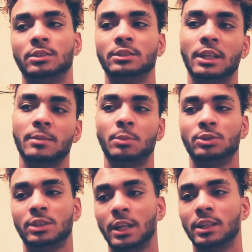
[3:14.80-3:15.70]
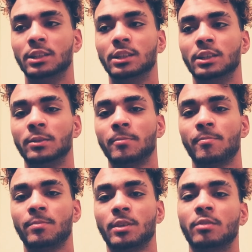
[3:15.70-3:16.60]
then most likely
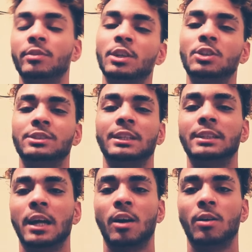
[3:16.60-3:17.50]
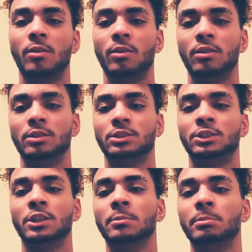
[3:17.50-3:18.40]
videos like that
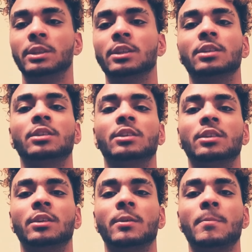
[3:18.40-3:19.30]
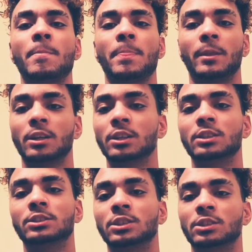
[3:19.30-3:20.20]
shouldn't be
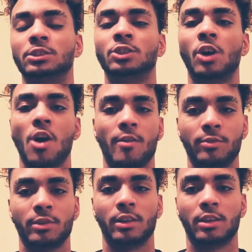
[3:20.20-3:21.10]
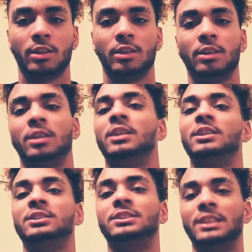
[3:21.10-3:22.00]
good to start off with.
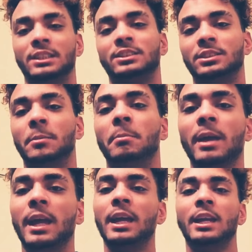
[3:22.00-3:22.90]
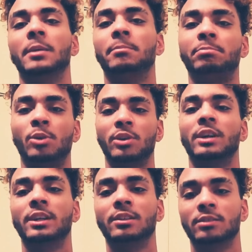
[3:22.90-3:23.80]
Six, the main
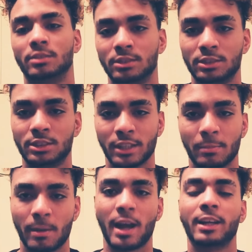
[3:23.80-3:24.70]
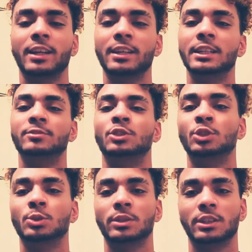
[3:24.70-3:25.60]
important tip I can give to
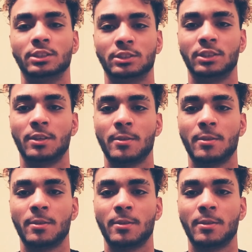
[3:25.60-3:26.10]
you is